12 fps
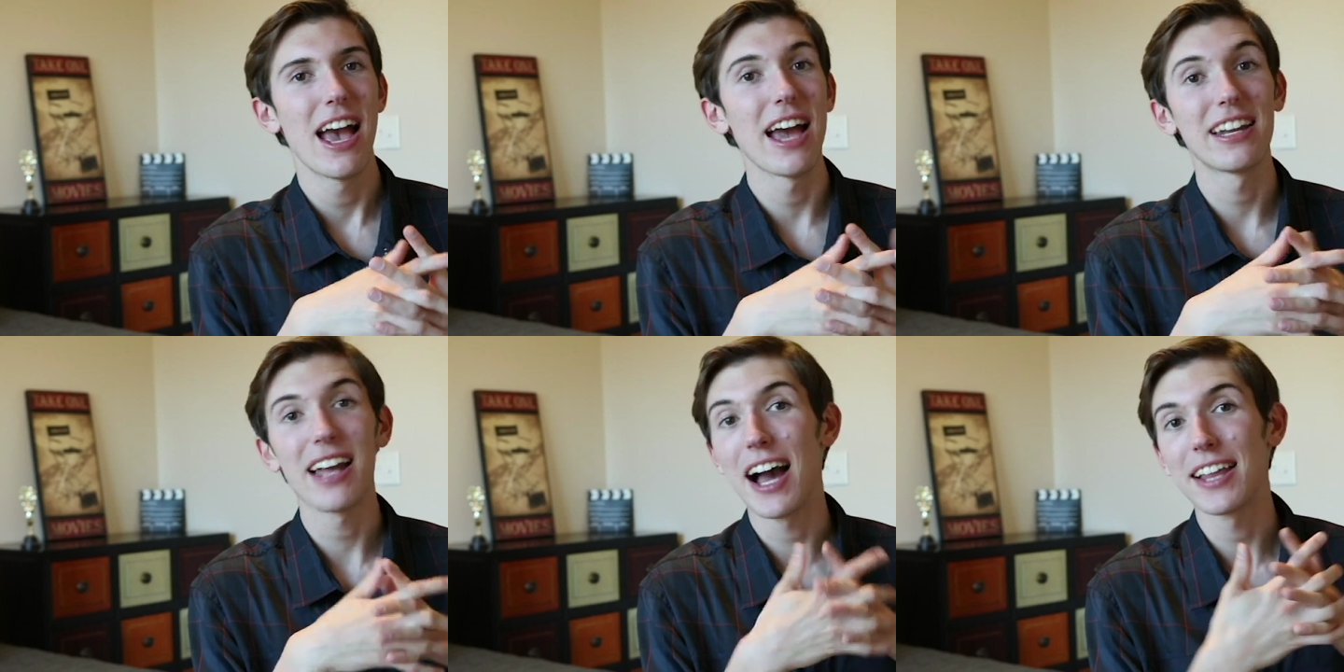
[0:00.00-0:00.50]

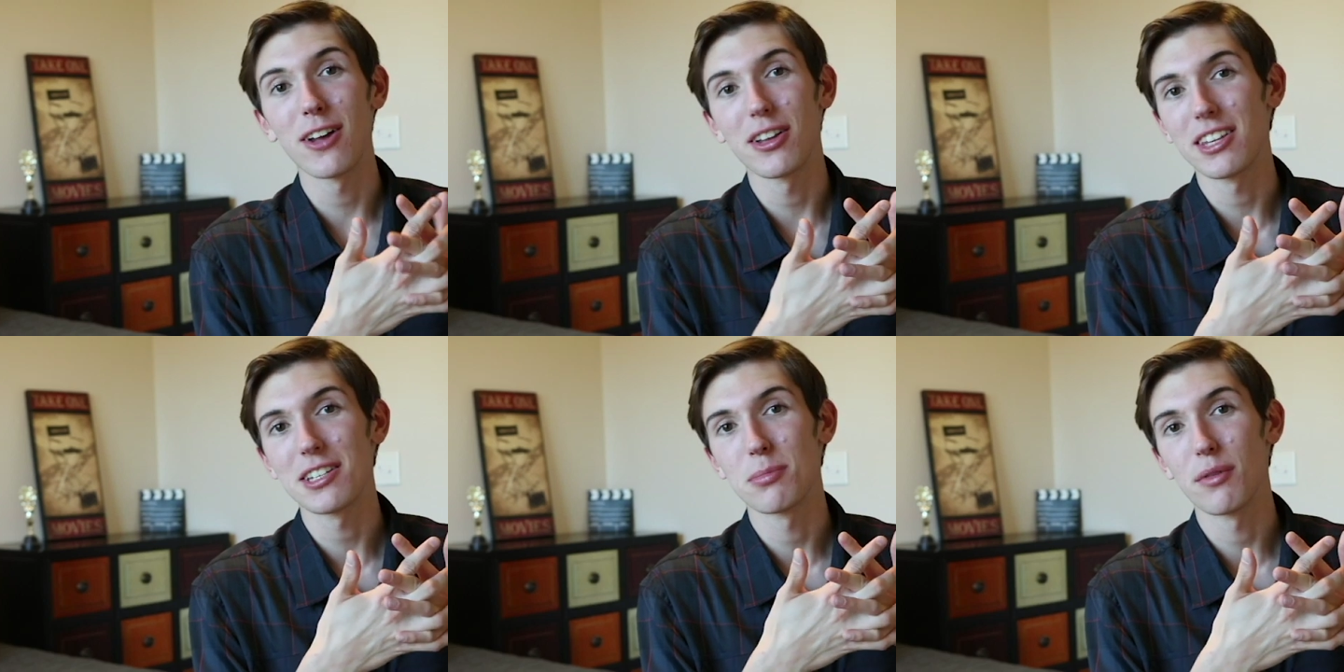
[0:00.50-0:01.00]
and I
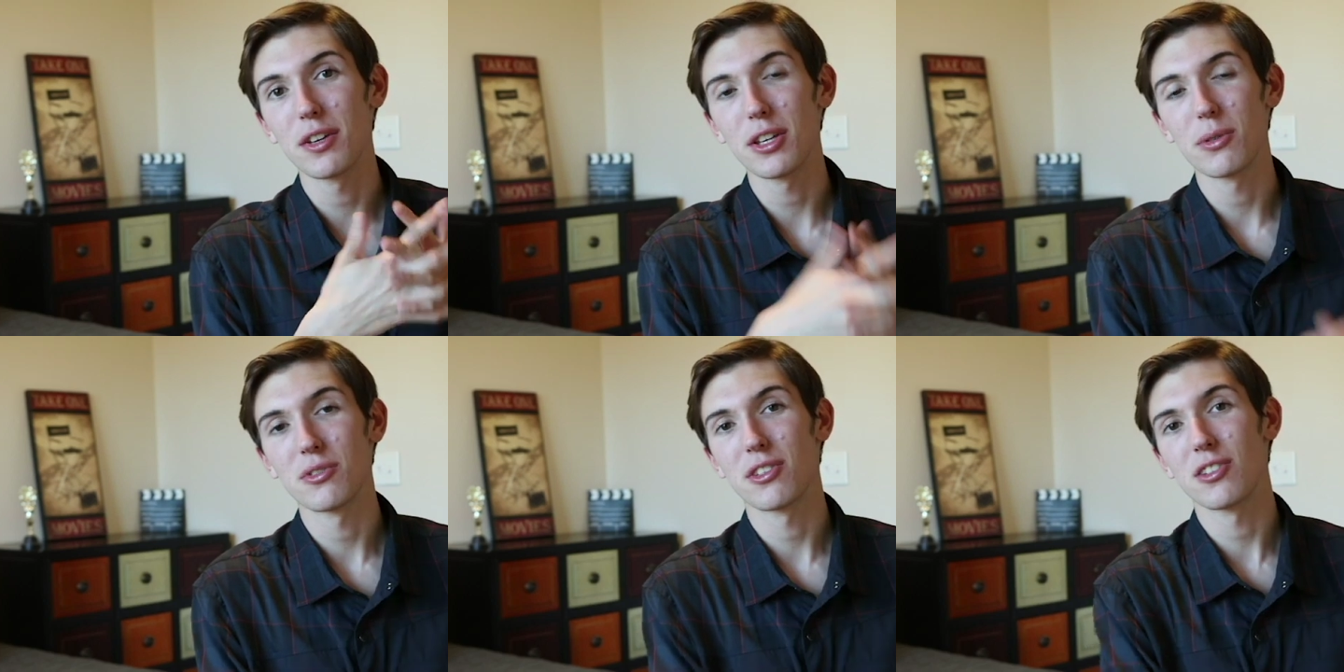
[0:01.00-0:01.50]
thought this movie
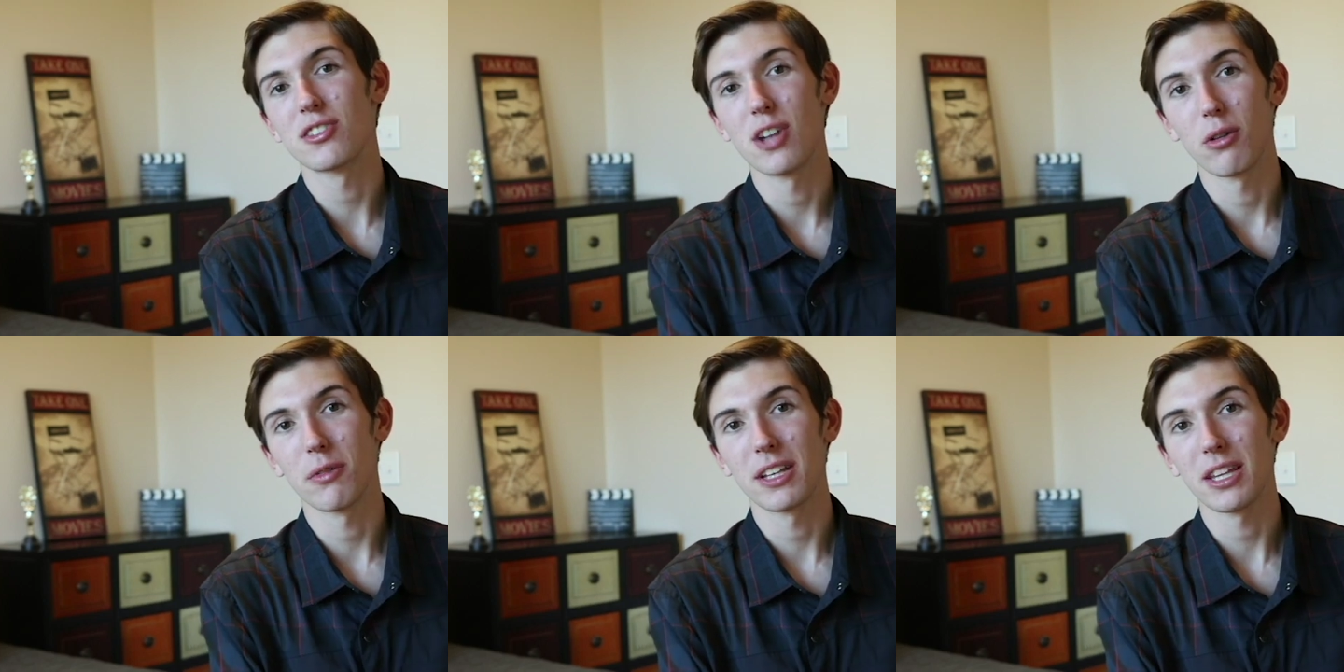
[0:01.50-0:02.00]
used the
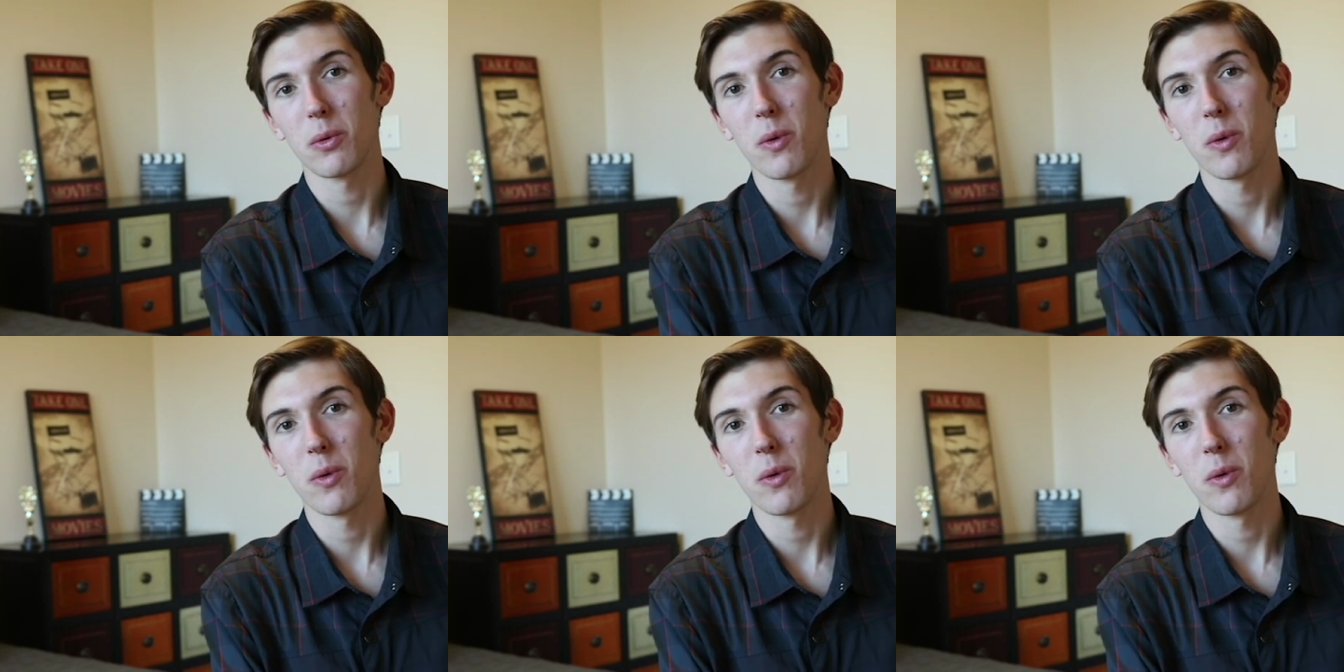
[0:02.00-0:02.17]
snow really